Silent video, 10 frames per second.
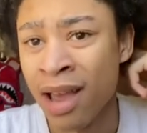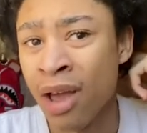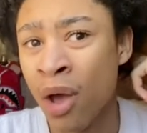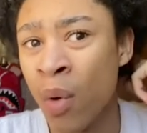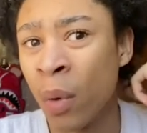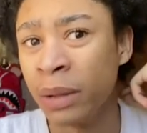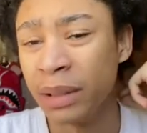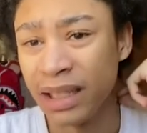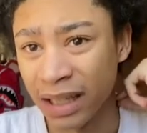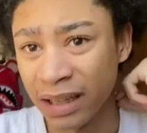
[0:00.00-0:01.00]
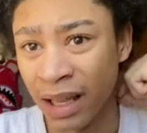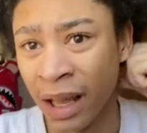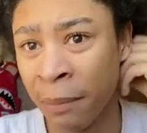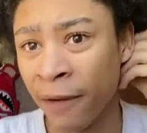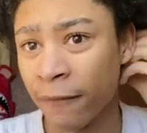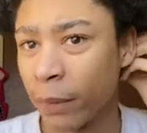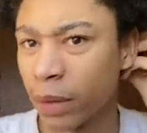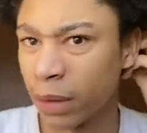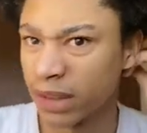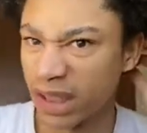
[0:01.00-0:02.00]
when we get there. My
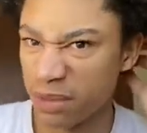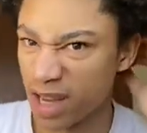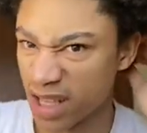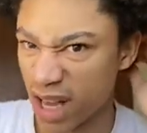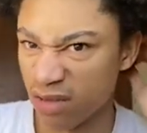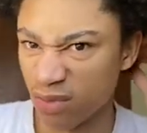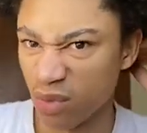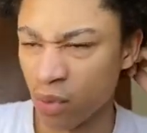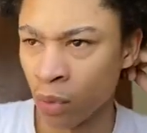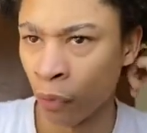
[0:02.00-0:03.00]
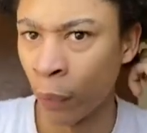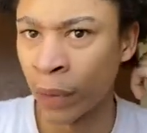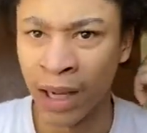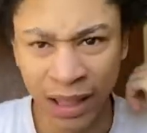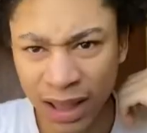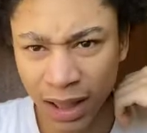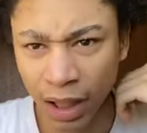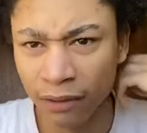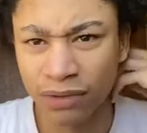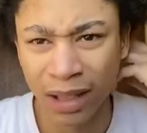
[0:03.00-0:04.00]
friend says pay 10 for when I get
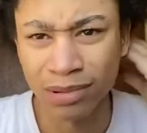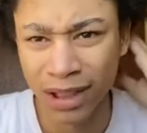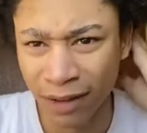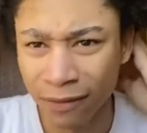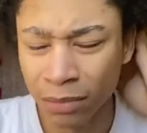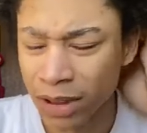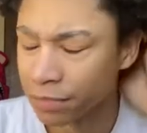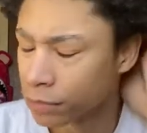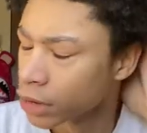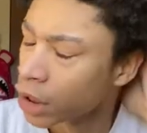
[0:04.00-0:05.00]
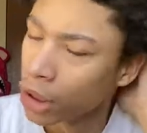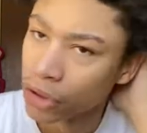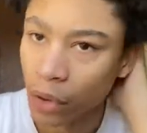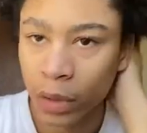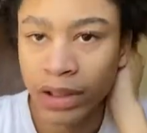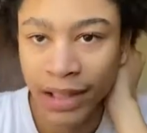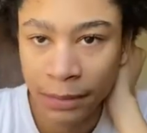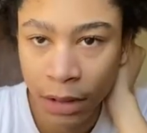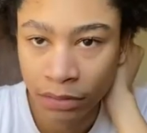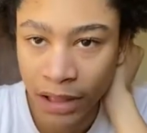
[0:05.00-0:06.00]
there, type shit, for me. So he took me
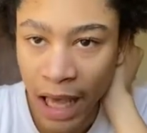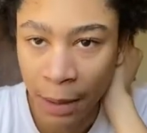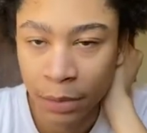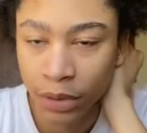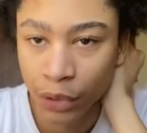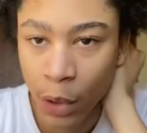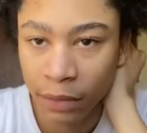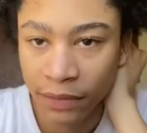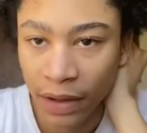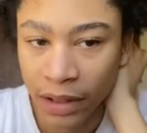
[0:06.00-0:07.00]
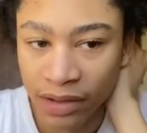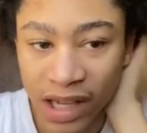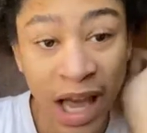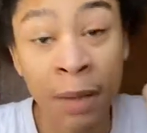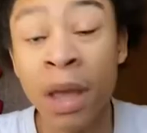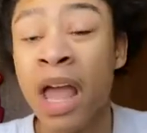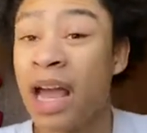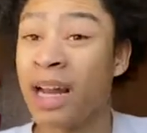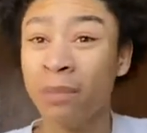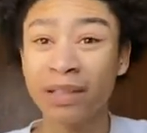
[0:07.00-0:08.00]
out the cab. He was like, you have to find another cab. And
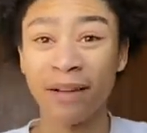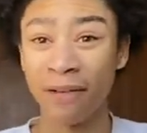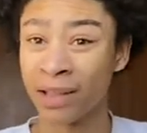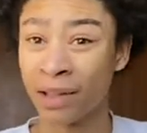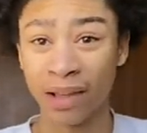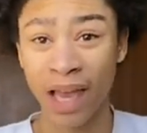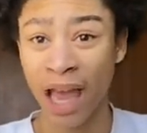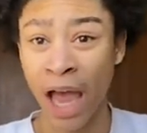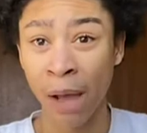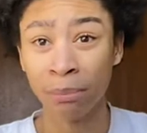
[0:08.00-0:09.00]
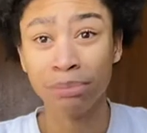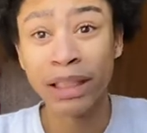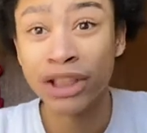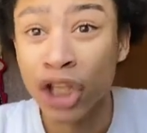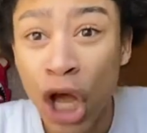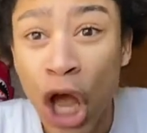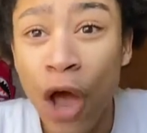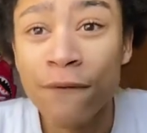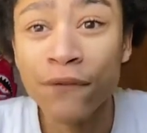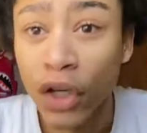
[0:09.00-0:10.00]
I was like, find another cab, bitch.
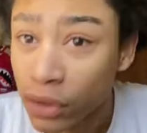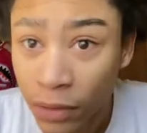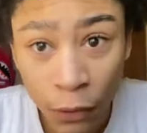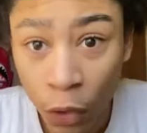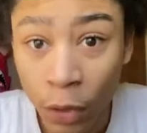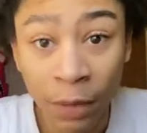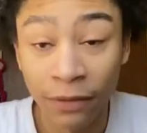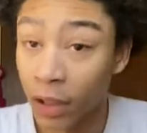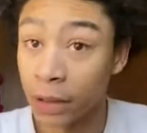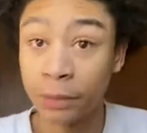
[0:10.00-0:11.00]
First of all, motherfucker,